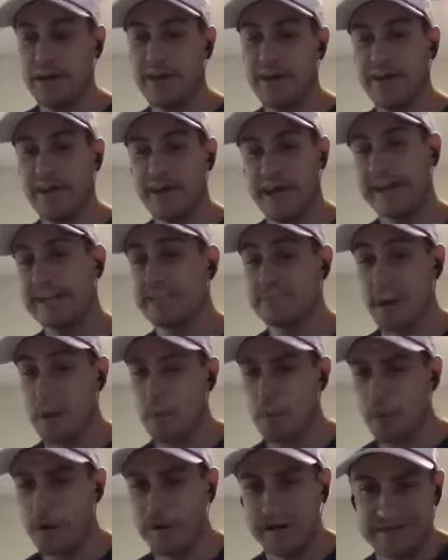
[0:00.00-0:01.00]
And he's my
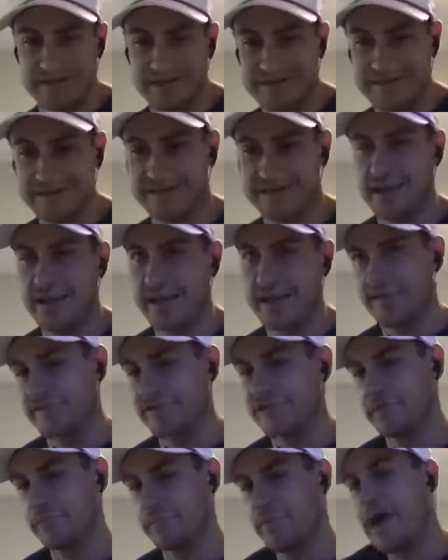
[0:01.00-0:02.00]
boy. So I was just like, if
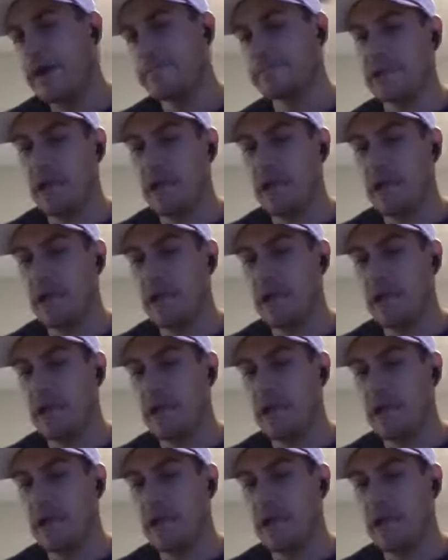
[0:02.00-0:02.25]
shit pops